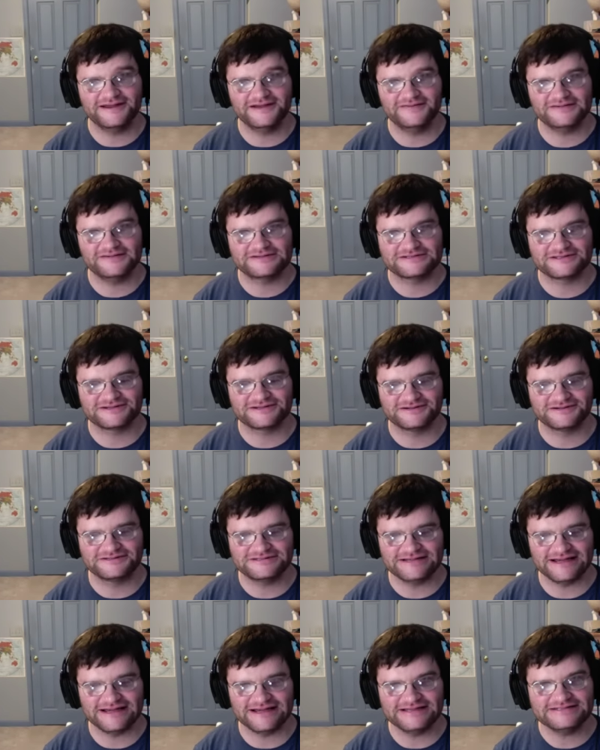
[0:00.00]
give us a little
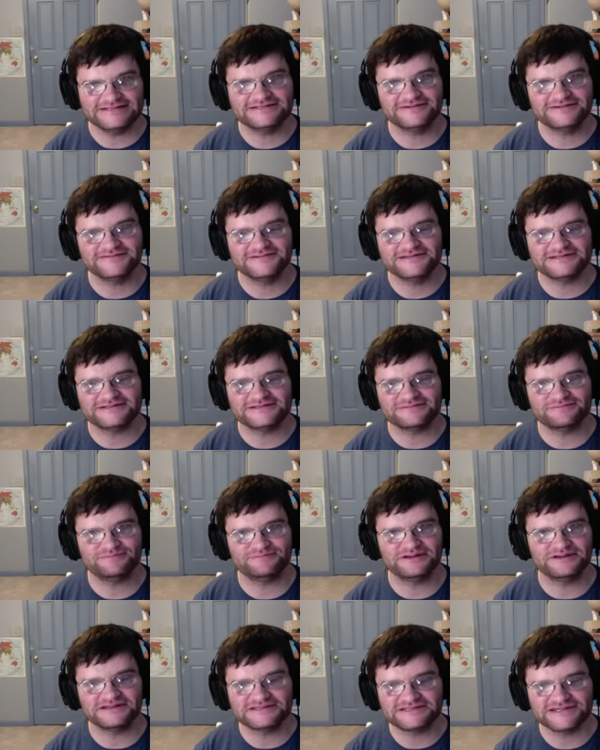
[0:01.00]
taste of this
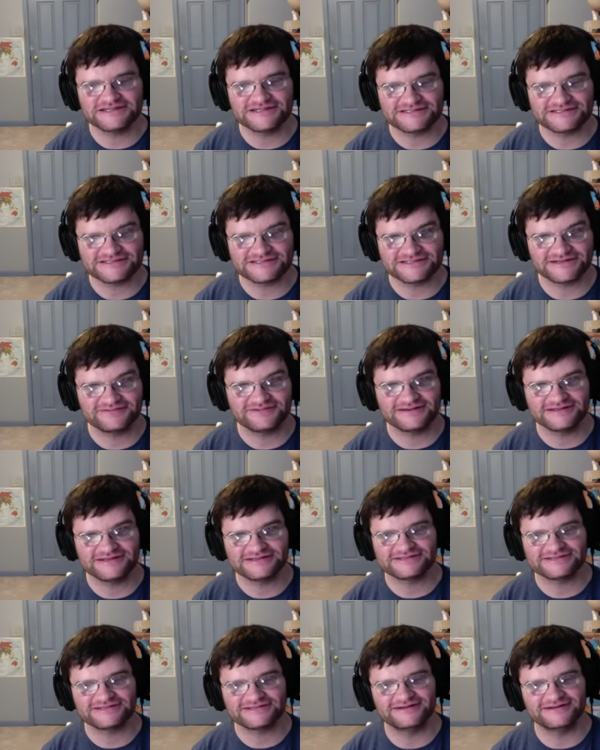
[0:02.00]
business of
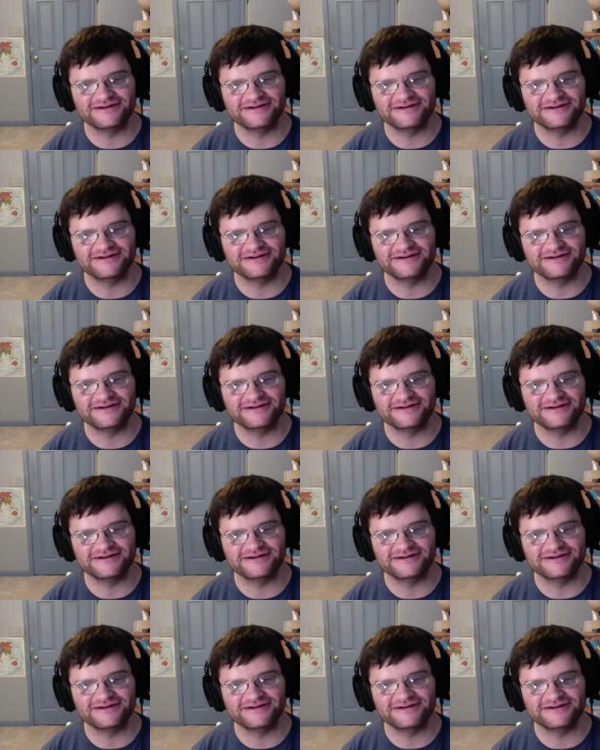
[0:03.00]
his